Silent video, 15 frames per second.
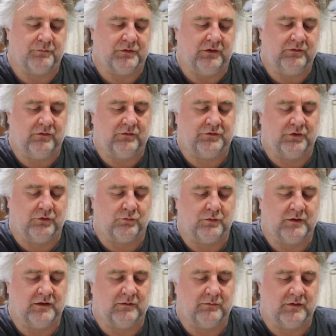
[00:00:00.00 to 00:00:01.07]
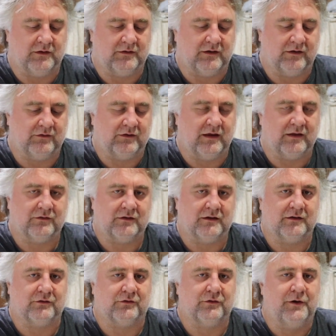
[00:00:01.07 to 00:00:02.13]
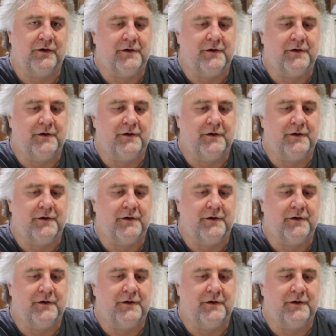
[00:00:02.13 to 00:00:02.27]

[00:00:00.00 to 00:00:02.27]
this is still really, really tasty as it is.